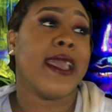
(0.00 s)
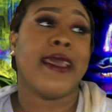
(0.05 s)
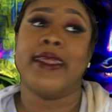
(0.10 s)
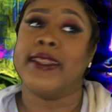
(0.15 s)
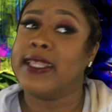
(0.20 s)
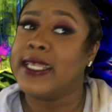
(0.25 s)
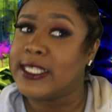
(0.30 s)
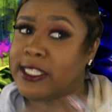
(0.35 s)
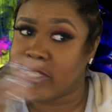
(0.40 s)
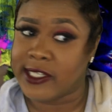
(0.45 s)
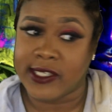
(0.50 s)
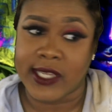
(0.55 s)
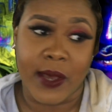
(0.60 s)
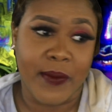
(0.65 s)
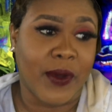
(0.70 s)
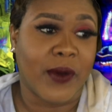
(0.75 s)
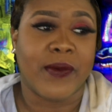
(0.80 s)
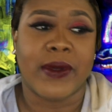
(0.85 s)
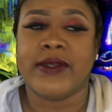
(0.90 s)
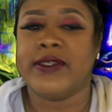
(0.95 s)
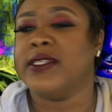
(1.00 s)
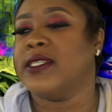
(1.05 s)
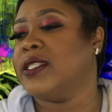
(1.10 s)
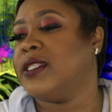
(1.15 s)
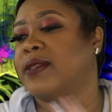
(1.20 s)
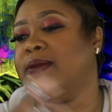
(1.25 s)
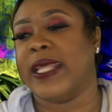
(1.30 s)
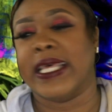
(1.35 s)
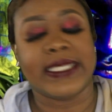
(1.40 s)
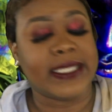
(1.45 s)
And then started talking about roaches.
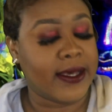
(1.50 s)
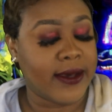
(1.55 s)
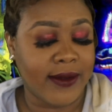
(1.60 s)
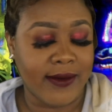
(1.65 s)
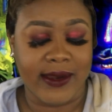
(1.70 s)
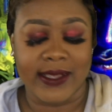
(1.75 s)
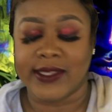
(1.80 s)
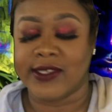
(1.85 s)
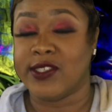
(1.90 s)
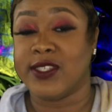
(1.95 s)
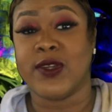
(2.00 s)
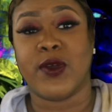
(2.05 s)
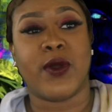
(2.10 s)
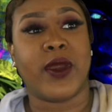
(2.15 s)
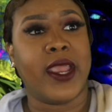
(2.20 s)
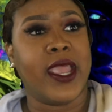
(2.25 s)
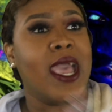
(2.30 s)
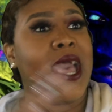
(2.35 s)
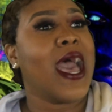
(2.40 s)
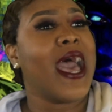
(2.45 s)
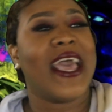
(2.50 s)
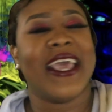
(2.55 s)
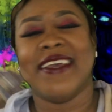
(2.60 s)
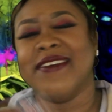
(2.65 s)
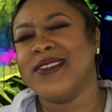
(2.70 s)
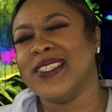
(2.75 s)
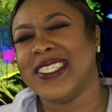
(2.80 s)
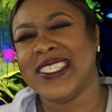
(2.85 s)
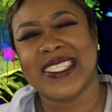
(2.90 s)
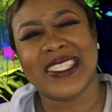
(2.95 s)
That's a whole nother story. It
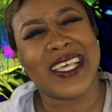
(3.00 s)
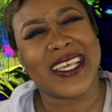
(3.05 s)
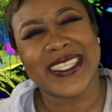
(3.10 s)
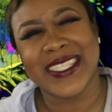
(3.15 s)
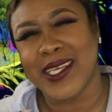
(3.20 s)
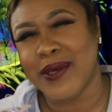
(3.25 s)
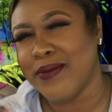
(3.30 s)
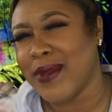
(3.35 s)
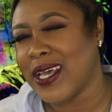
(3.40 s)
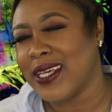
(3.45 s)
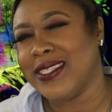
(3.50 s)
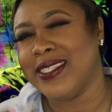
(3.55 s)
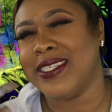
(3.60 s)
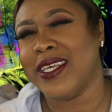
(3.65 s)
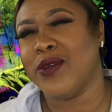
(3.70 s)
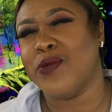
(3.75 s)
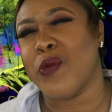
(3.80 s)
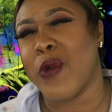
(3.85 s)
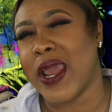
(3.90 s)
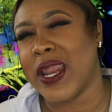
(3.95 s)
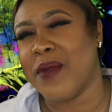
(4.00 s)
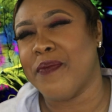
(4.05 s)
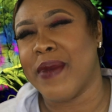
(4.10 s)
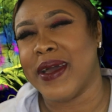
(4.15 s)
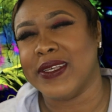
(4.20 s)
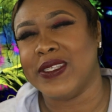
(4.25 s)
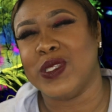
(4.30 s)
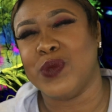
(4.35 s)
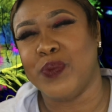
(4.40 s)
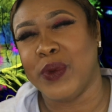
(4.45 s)
was just like, something not sitting right in
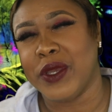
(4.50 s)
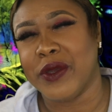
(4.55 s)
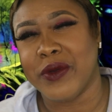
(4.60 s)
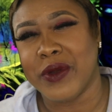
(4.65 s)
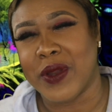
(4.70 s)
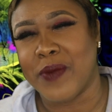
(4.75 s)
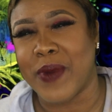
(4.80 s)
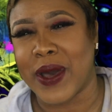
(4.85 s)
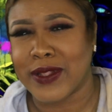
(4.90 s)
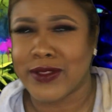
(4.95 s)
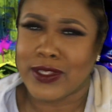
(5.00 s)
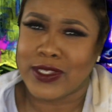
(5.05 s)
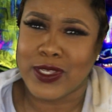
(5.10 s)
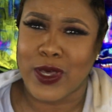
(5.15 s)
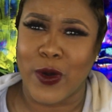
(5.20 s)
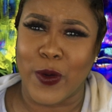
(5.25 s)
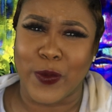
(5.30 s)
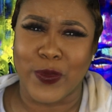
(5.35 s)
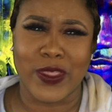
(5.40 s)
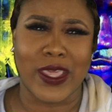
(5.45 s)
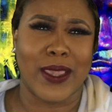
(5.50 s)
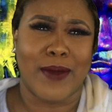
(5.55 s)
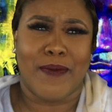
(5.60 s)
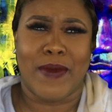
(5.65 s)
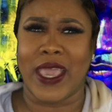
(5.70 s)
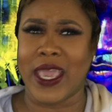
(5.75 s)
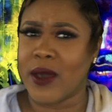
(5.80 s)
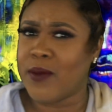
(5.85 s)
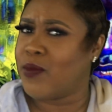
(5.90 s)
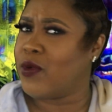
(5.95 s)
my spirit about this whole thing.
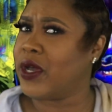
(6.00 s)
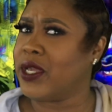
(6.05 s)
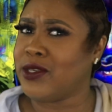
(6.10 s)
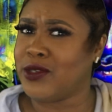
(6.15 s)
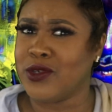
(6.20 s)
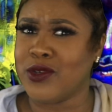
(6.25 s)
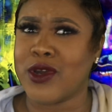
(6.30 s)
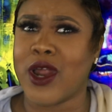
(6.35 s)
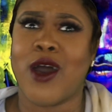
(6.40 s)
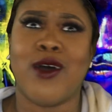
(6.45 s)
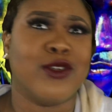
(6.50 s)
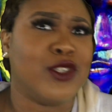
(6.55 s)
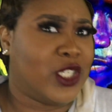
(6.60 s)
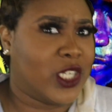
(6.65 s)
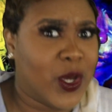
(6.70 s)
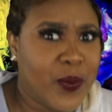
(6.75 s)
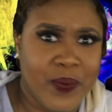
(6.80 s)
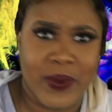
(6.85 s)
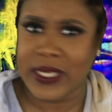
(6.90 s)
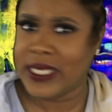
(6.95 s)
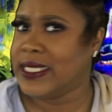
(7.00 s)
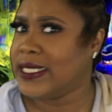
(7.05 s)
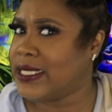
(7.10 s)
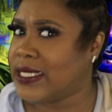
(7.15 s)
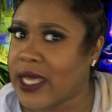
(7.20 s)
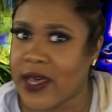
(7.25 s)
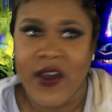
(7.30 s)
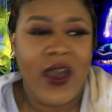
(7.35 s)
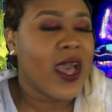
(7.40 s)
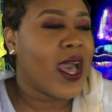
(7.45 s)
Man Boy, dude all jumpy and
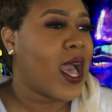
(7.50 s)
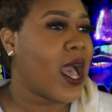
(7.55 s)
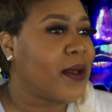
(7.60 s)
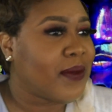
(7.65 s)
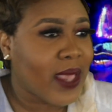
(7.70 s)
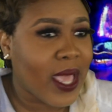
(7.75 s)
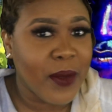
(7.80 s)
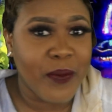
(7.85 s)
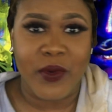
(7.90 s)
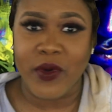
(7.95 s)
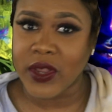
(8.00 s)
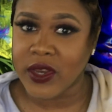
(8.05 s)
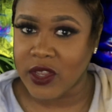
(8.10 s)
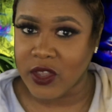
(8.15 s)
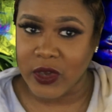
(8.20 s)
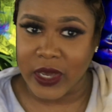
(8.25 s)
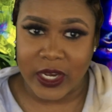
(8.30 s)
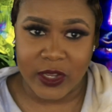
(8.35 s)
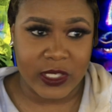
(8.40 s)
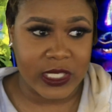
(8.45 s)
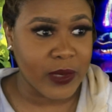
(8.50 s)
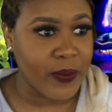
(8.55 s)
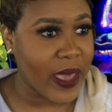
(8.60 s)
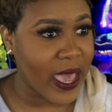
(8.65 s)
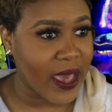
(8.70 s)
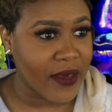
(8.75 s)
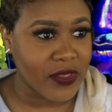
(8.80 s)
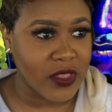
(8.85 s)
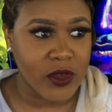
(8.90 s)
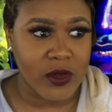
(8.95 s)
stuff. I'm like, boy, do you gotta use the
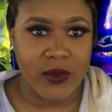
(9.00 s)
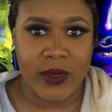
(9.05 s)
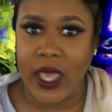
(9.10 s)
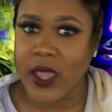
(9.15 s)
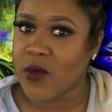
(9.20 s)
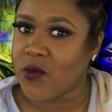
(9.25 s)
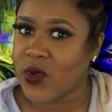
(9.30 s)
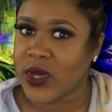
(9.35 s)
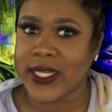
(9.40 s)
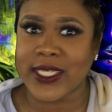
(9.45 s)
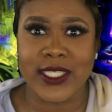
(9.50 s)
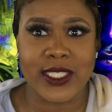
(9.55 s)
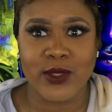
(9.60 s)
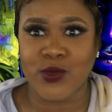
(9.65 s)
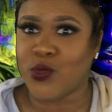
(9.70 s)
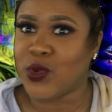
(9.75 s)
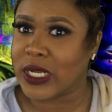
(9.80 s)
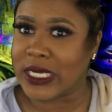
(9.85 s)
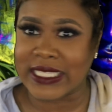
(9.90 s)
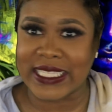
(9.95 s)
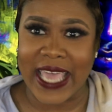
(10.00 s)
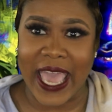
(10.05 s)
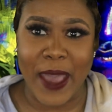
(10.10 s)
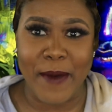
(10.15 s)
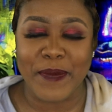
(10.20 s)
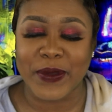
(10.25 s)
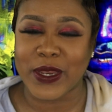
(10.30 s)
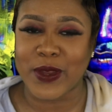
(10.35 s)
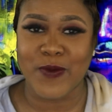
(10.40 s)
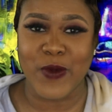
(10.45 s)
bathroom? Like, what is, what is
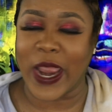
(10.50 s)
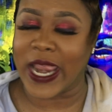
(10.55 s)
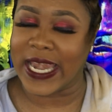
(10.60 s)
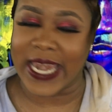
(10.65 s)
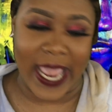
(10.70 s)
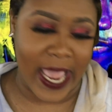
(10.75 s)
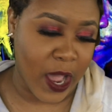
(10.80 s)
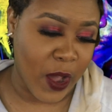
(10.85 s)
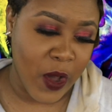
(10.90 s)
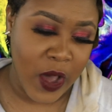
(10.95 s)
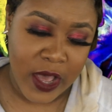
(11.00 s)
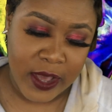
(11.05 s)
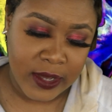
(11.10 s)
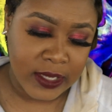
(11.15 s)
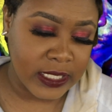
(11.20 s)
happening right now?